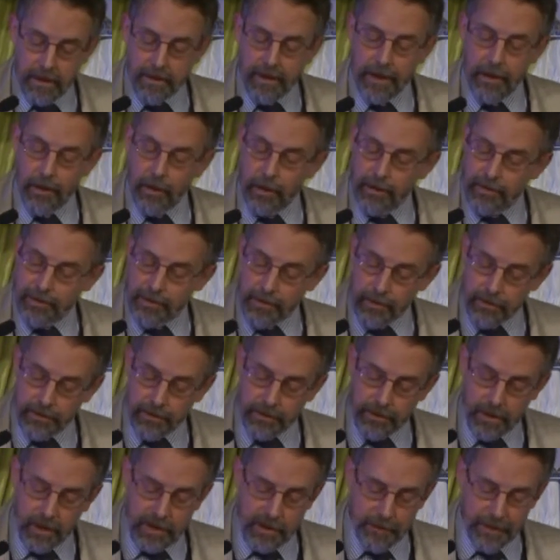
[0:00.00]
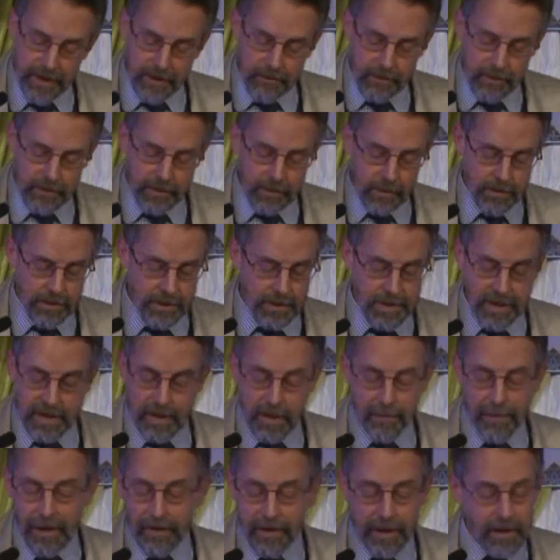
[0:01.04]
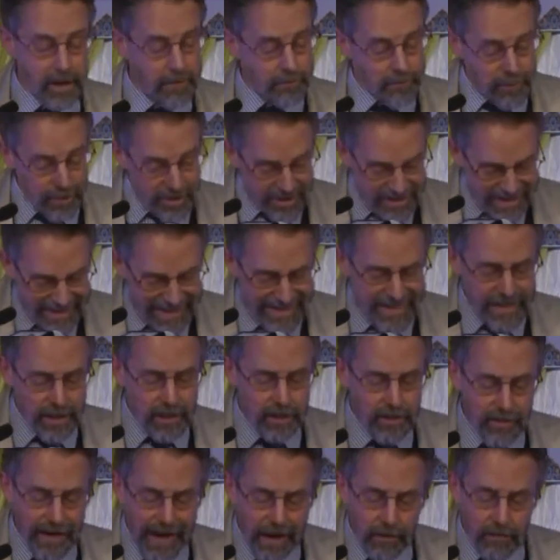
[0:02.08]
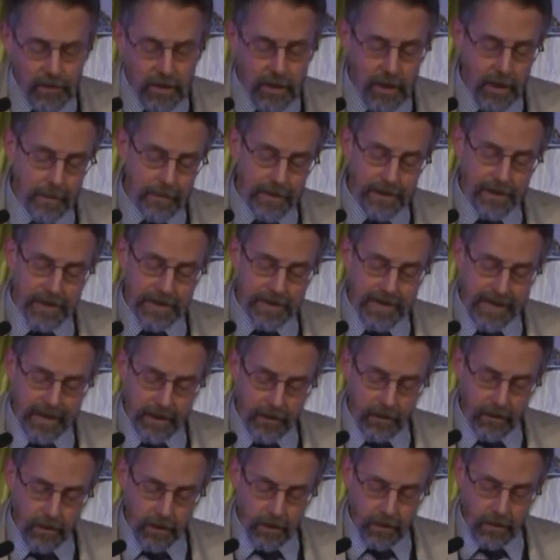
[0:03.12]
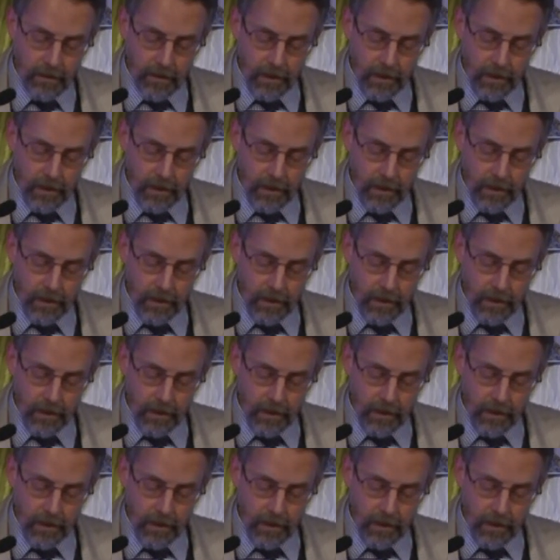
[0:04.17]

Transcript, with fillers: They also could not speak with certainty about any particular outcome in detail,